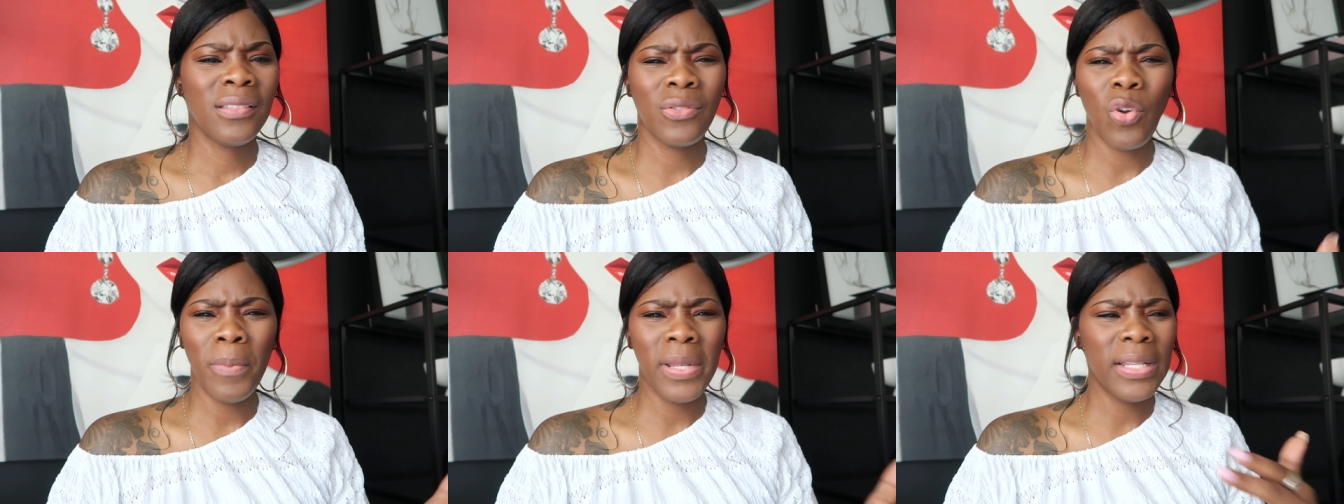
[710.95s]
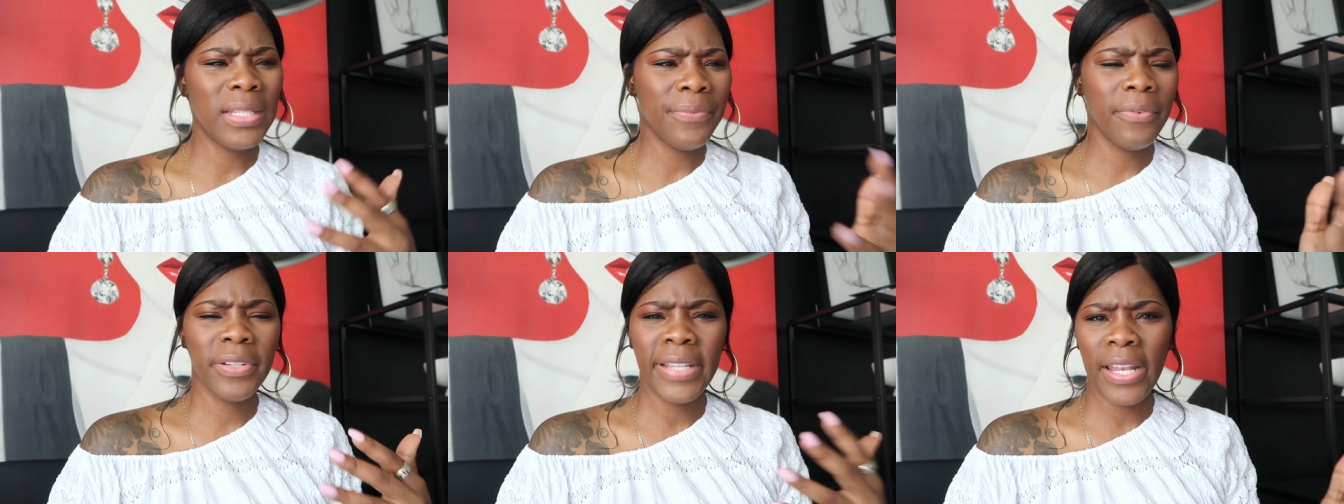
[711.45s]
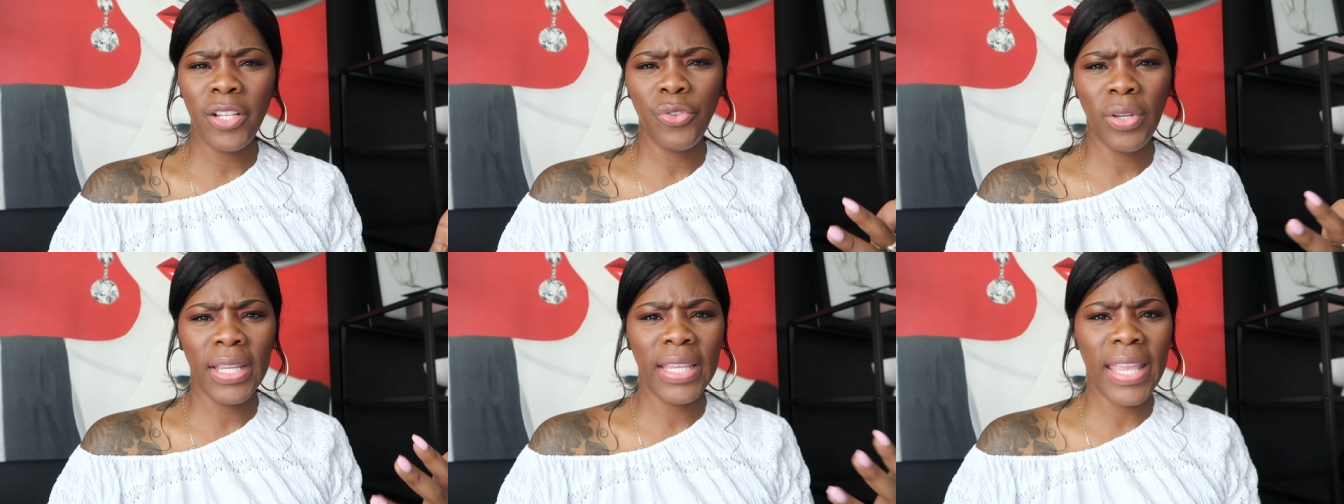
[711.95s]
so many different retainers
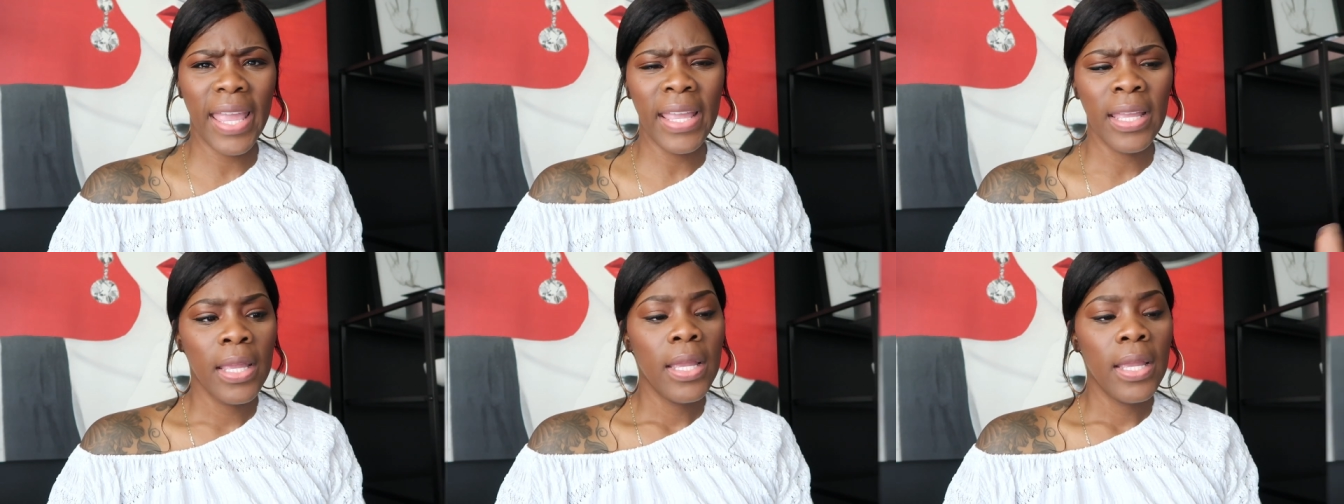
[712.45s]
you can get.